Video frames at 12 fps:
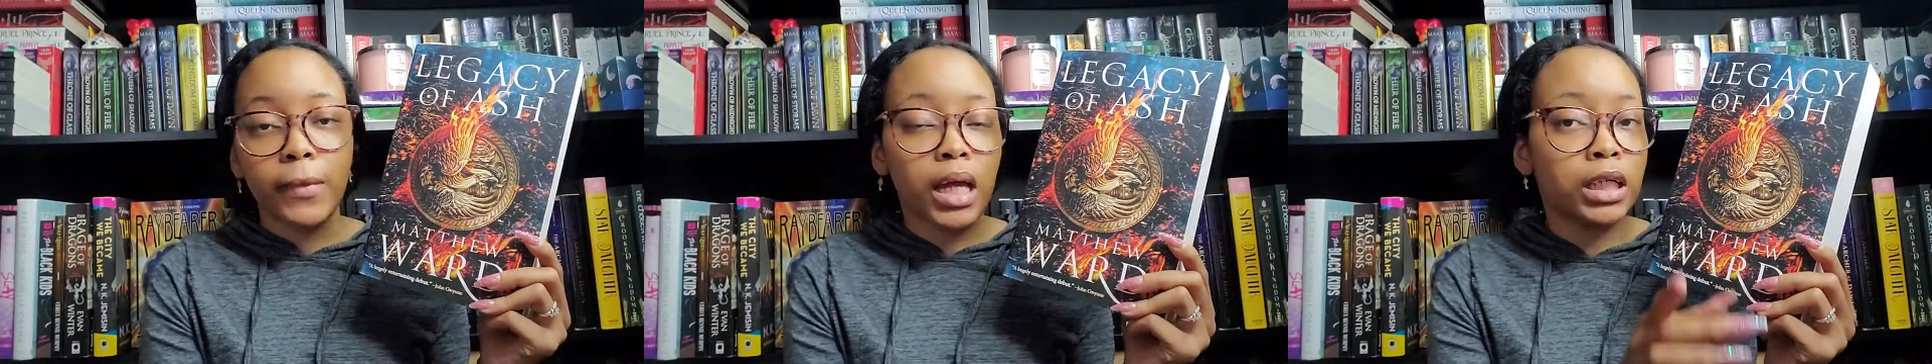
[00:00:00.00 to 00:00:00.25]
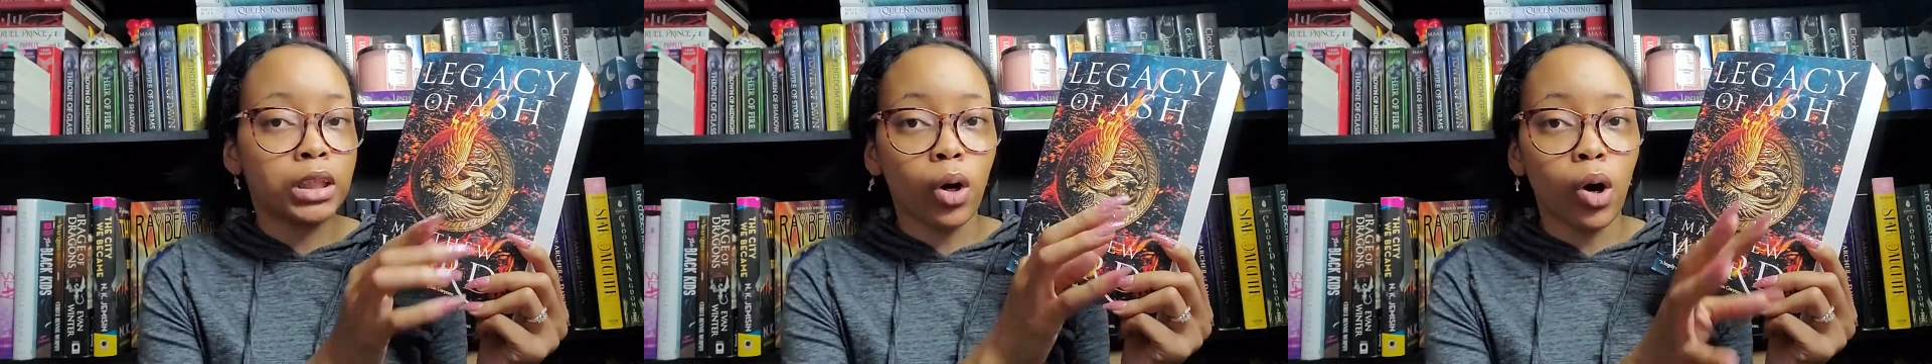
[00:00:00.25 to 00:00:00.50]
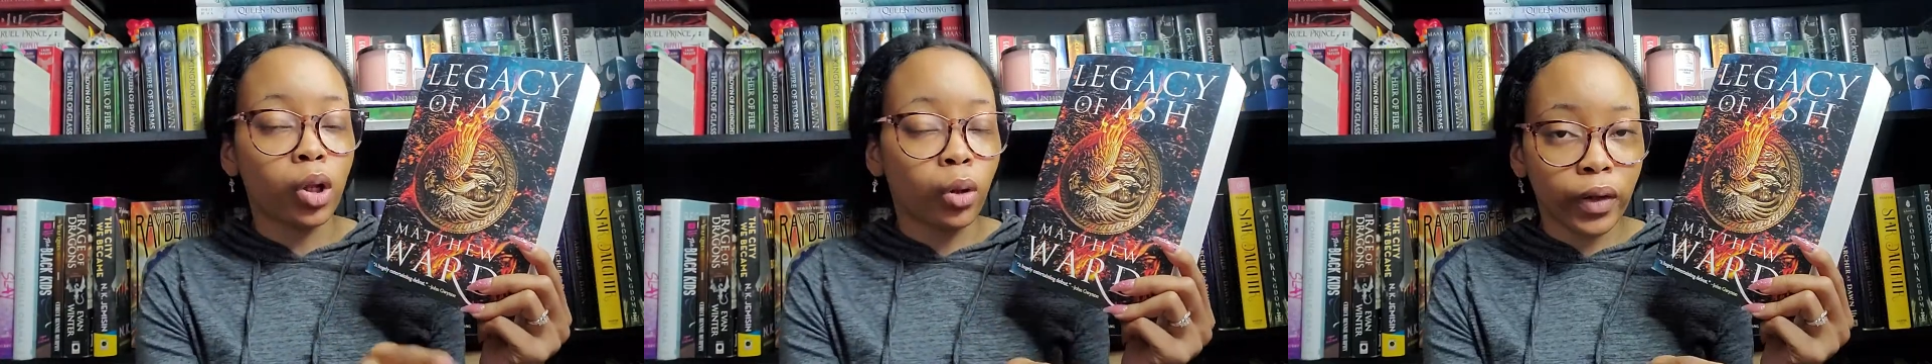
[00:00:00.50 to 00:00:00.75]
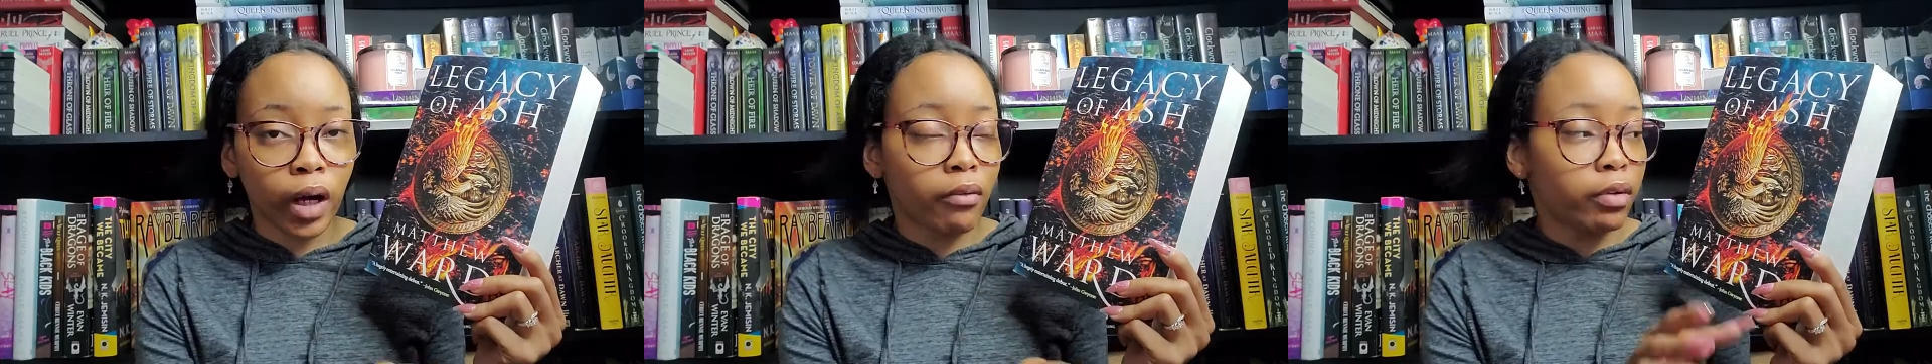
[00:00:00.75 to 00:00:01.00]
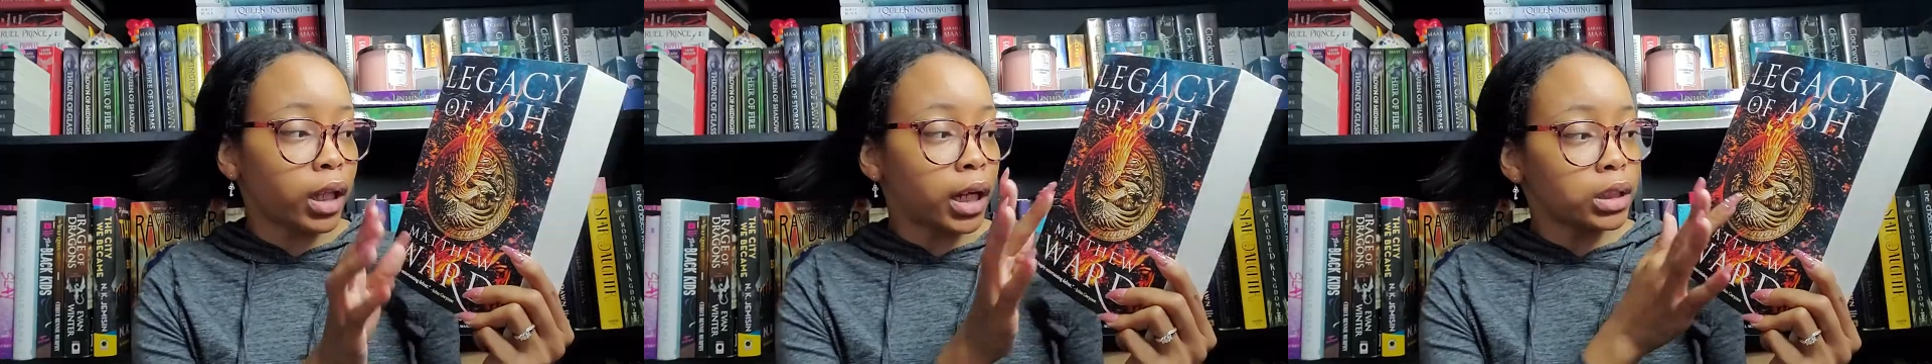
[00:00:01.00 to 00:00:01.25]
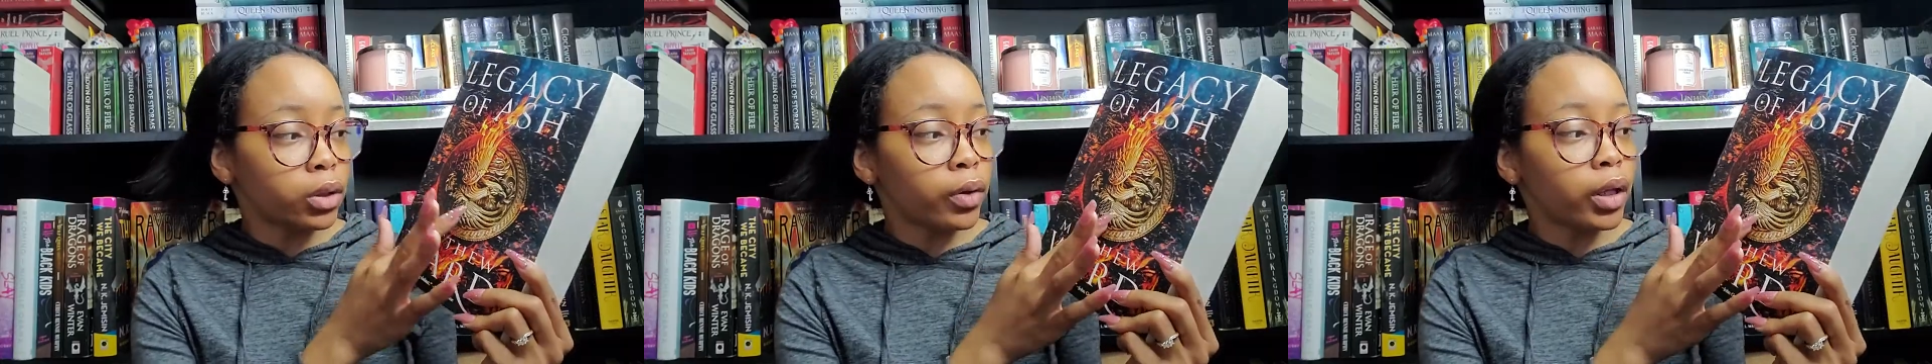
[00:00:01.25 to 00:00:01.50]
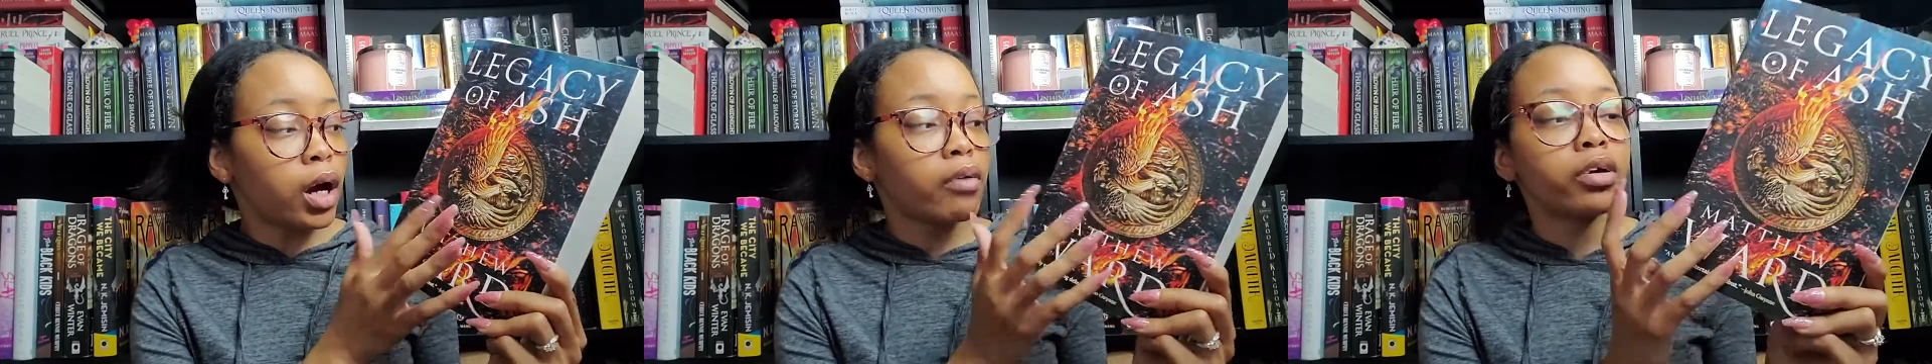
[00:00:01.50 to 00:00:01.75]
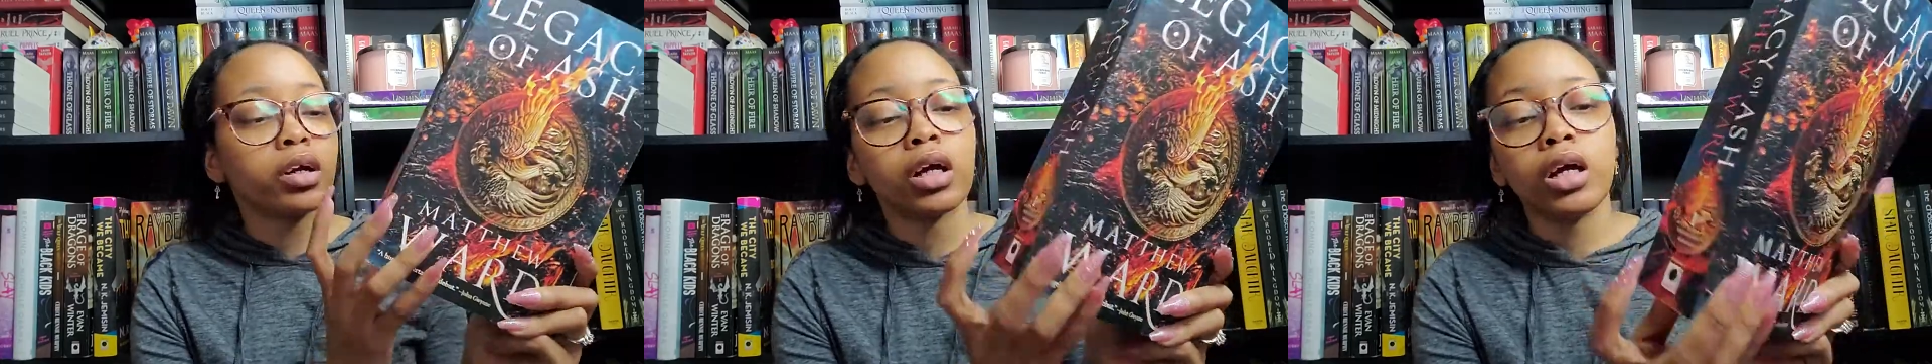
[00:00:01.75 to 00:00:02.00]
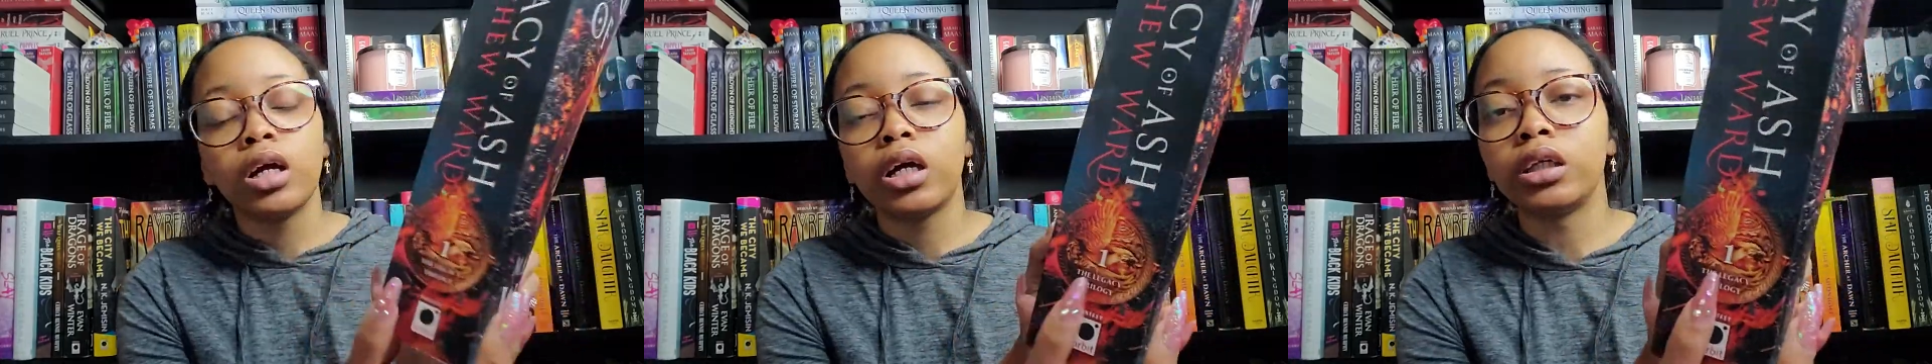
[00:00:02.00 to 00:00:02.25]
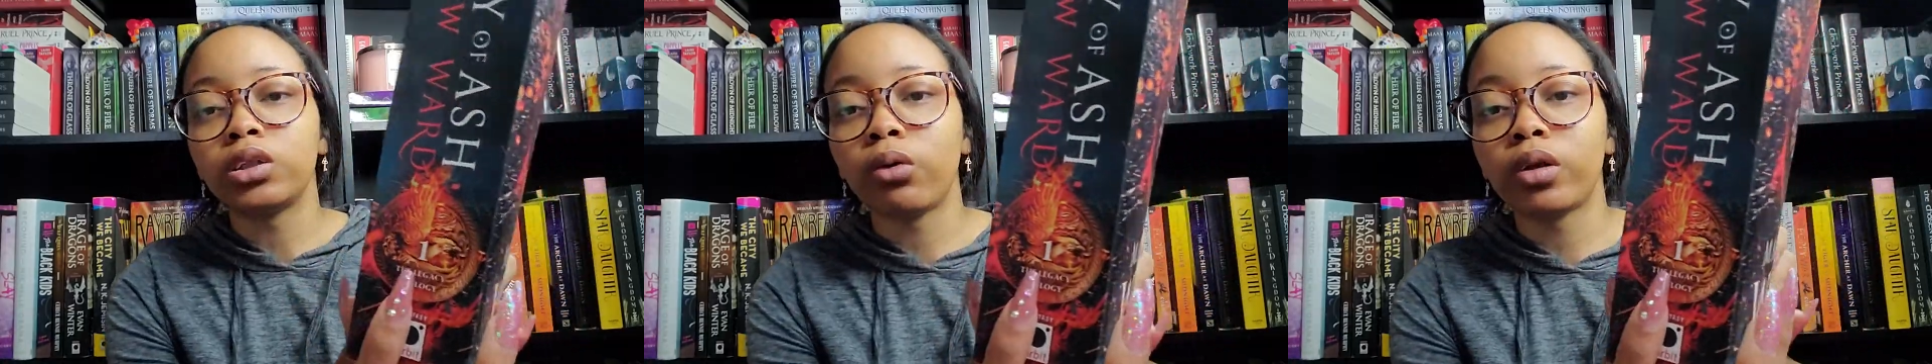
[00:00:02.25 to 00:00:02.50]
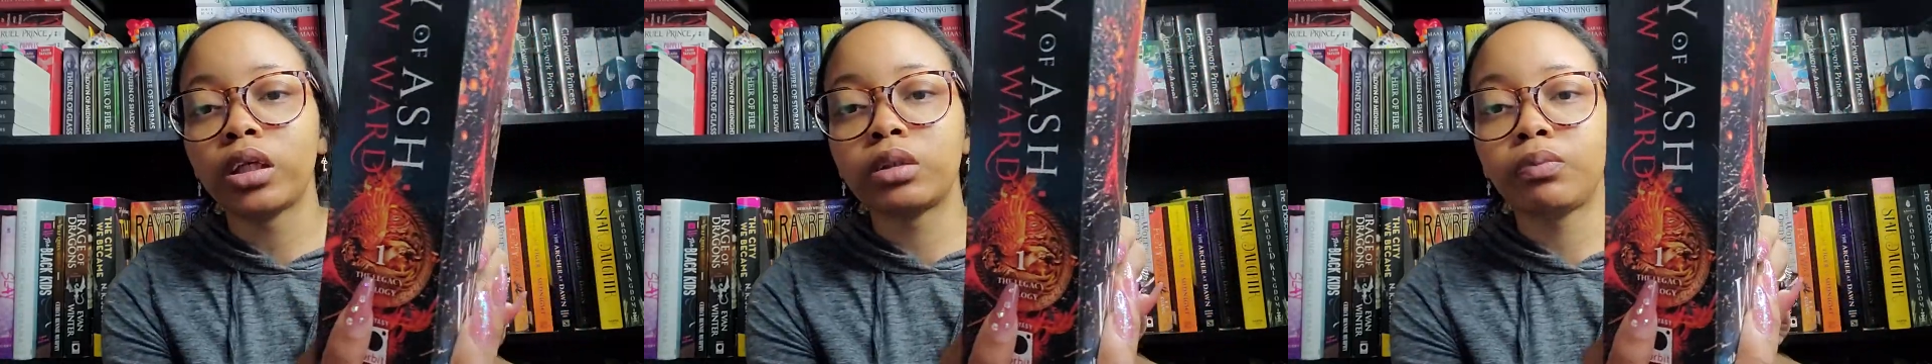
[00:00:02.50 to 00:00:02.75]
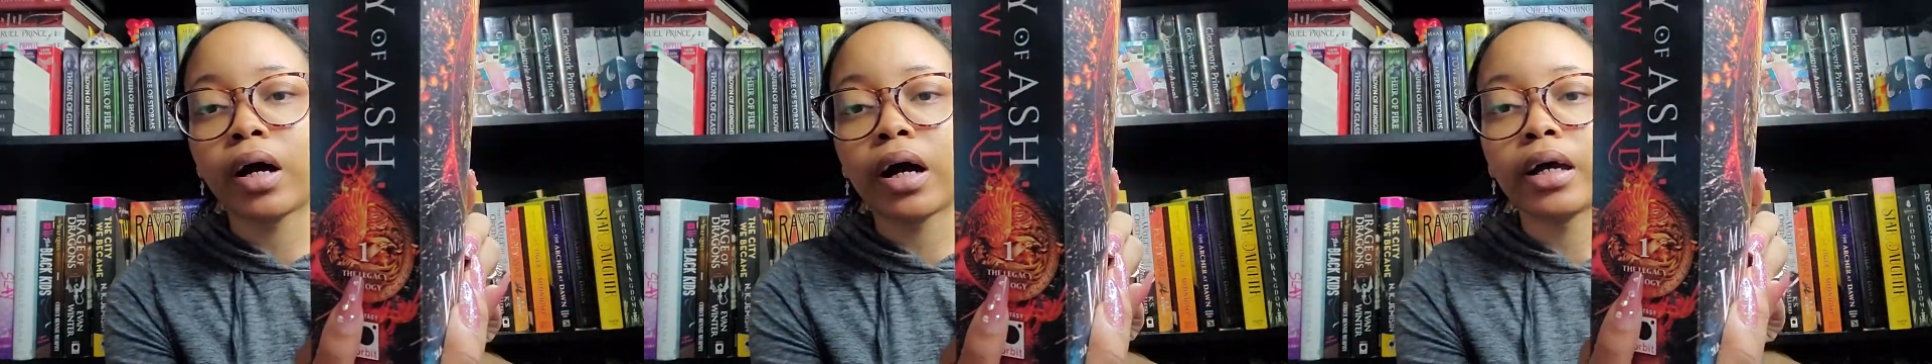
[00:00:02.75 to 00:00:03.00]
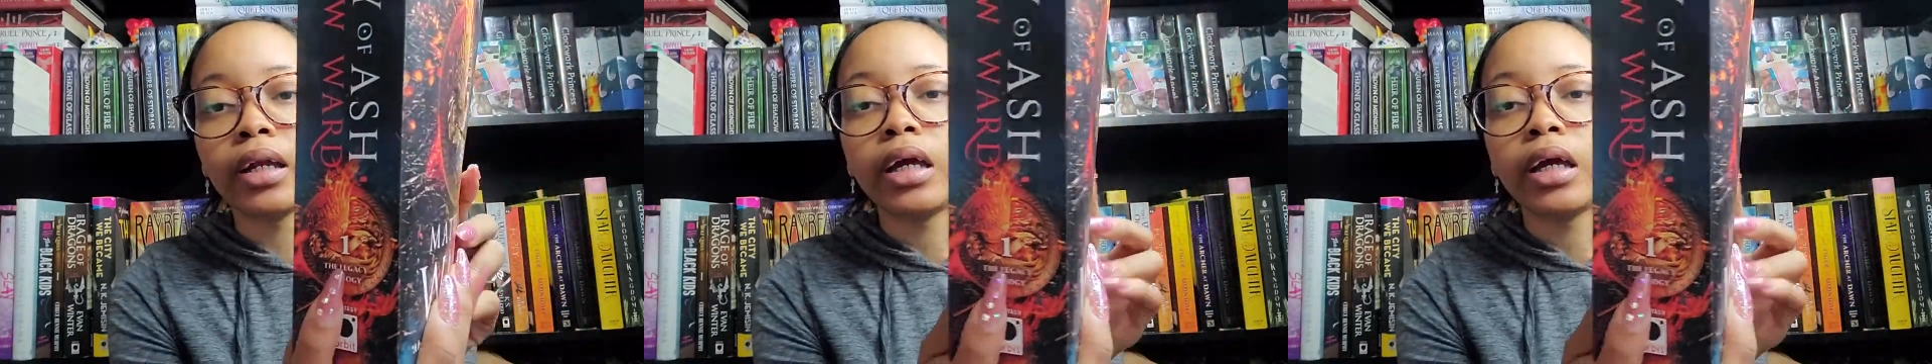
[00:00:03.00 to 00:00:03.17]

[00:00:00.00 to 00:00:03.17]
It's all on the cover. Like, it's on the cover, it's on the spine,